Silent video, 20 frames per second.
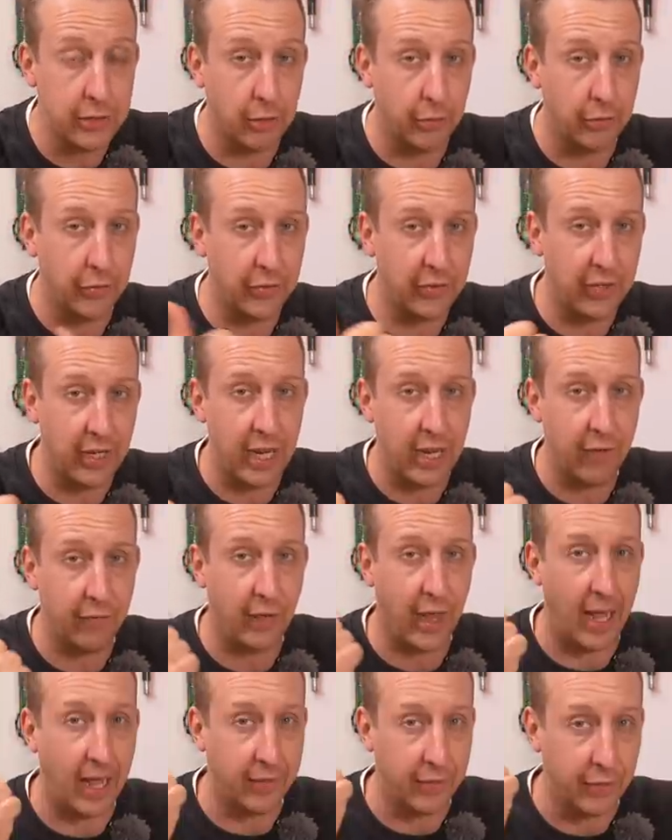you've got the C
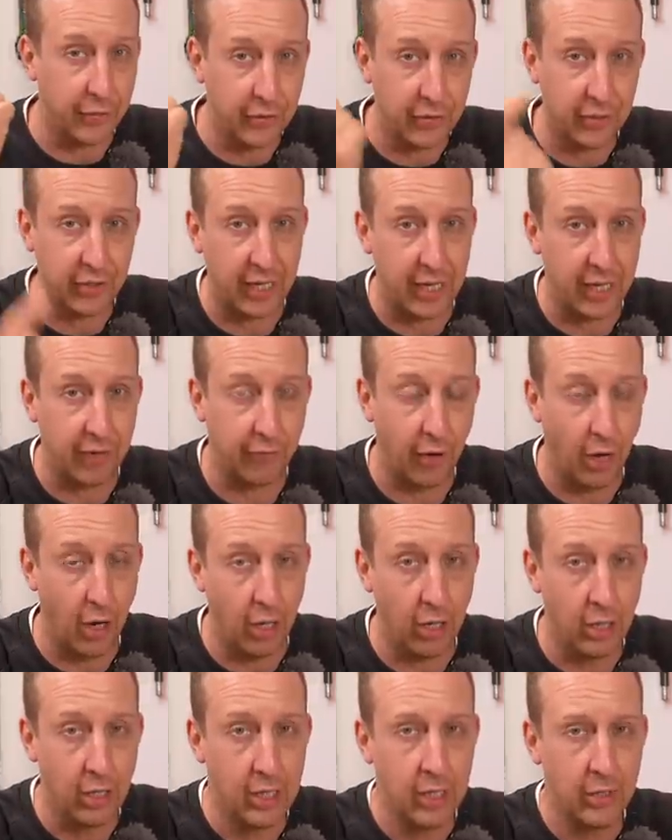F and the C F
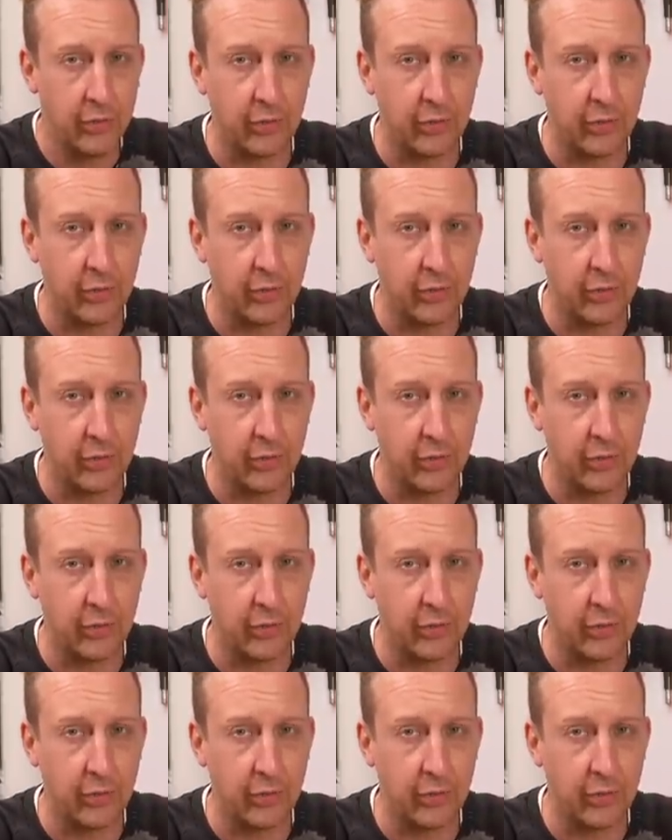R.